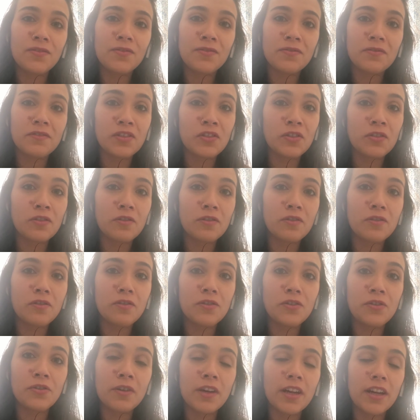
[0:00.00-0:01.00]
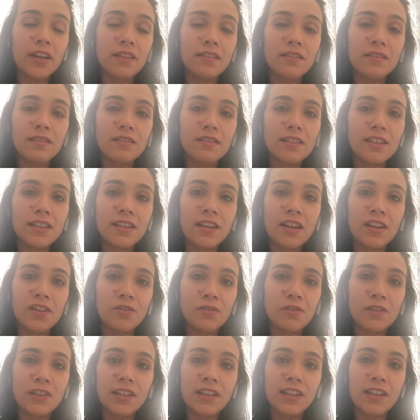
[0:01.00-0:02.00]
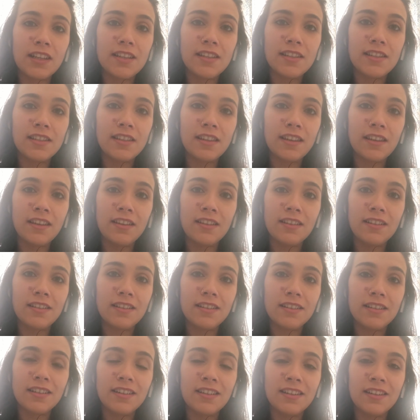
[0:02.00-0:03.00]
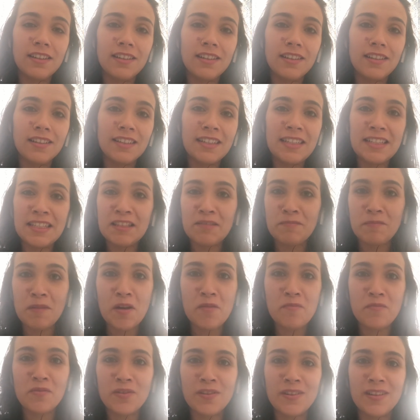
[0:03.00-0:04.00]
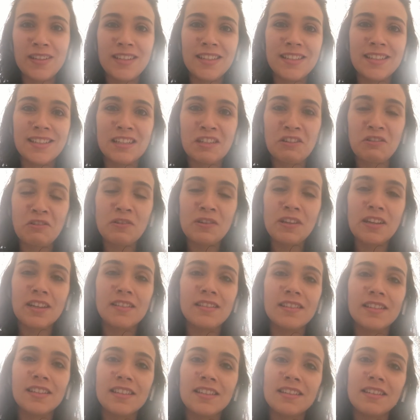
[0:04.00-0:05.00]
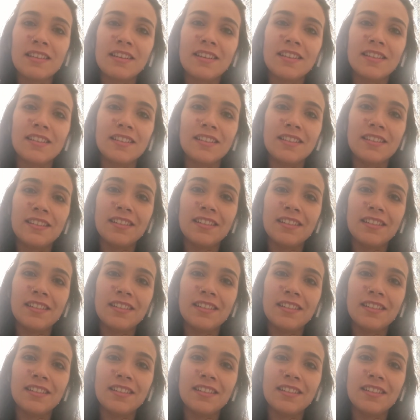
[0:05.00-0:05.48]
So you can start releasing these memories, and you can start